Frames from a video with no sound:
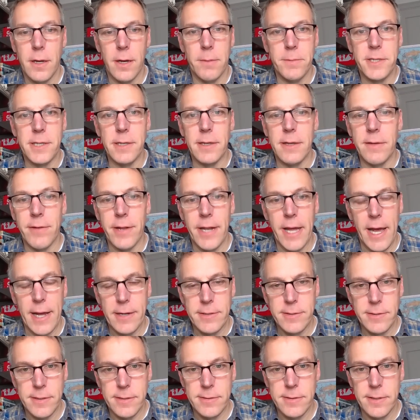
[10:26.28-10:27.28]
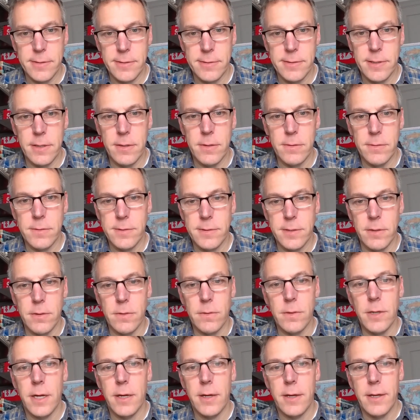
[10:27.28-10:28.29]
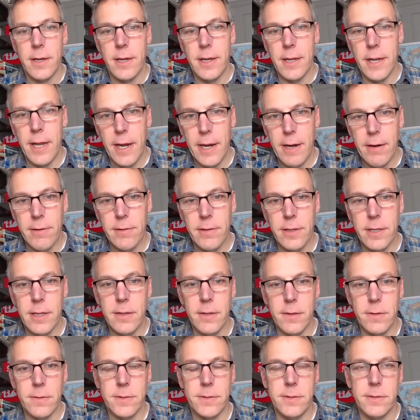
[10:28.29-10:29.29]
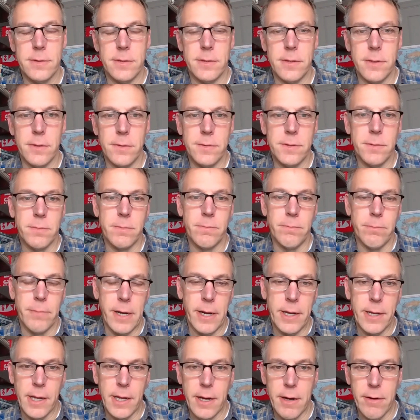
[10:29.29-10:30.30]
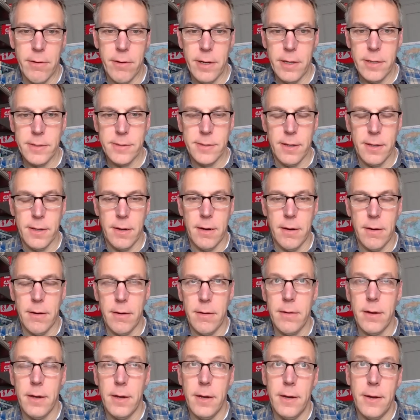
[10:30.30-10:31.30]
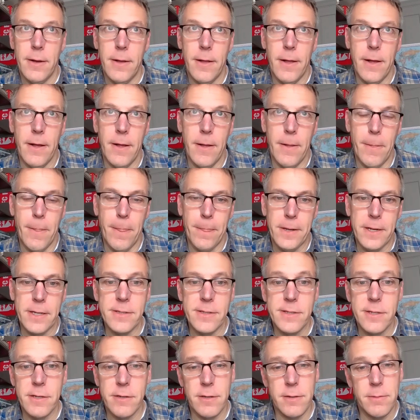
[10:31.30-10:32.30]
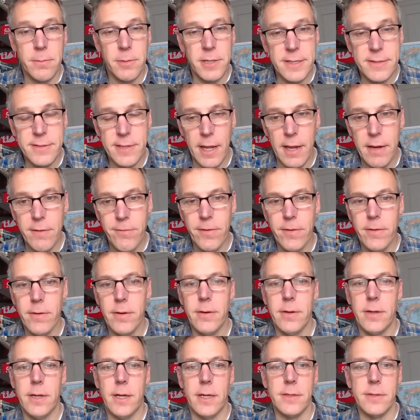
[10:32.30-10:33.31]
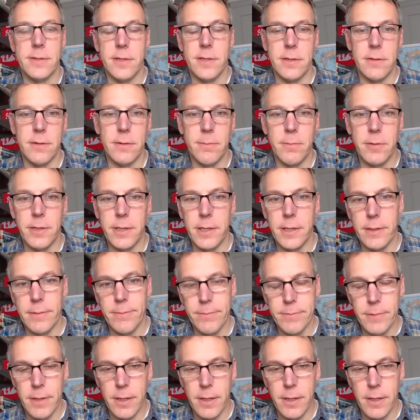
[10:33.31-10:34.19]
to even access the stones. So inherently, those mining areas are considerably safer, considerably